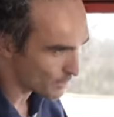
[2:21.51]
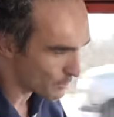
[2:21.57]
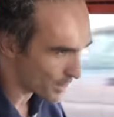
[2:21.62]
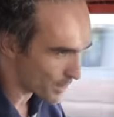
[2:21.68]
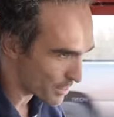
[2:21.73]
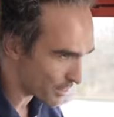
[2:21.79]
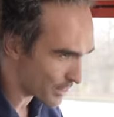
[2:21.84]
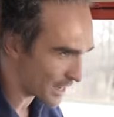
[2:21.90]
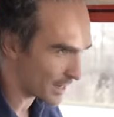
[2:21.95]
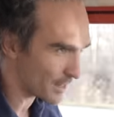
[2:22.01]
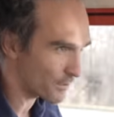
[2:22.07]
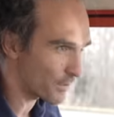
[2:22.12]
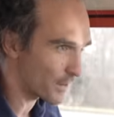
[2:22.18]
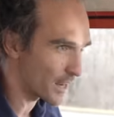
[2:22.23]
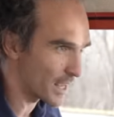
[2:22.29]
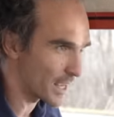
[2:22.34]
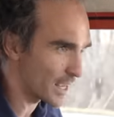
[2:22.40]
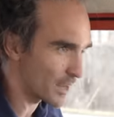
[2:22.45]
but
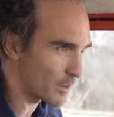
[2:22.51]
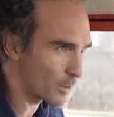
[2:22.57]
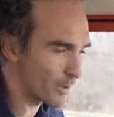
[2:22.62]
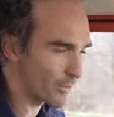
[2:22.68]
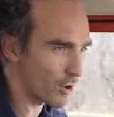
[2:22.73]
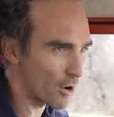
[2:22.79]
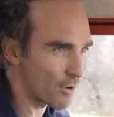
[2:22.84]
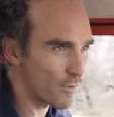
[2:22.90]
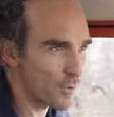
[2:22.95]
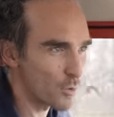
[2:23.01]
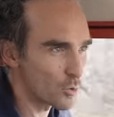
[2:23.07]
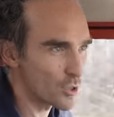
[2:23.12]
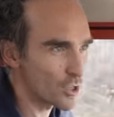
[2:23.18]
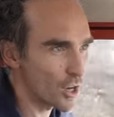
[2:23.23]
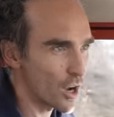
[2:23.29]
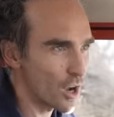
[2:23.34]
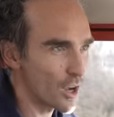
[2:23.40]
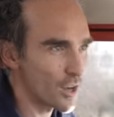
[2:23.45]
thankfully we've got a full
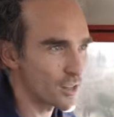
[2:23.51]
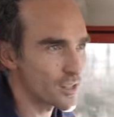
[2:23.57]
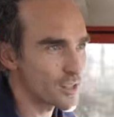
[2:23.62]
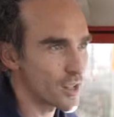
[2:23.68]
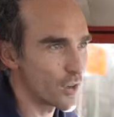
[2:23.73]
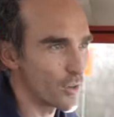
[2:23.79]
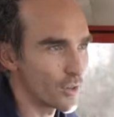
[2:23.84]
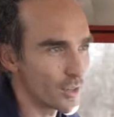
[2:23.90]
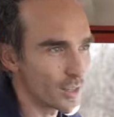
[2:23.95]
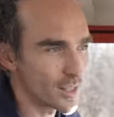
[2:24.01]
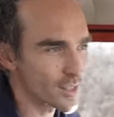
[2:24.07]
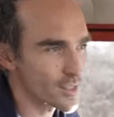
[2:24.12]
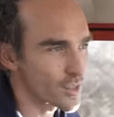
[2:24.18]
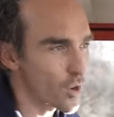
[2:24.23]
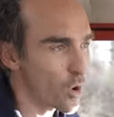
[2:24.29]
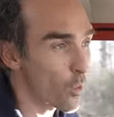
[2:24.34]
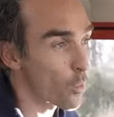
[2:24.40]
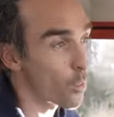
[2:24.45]
charge so it's
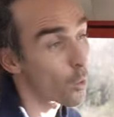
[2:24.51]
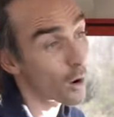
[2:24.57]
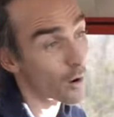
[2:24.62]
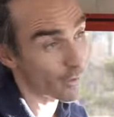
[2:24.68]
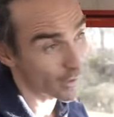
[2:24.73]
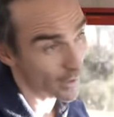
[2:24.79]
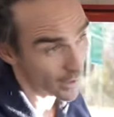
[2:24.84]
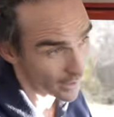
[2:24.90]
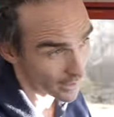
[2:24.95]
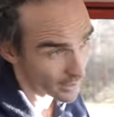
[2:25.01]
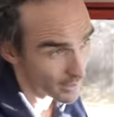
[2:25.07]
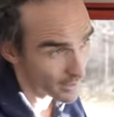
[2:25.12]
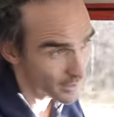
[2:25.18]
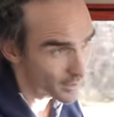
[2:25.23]
not worrying,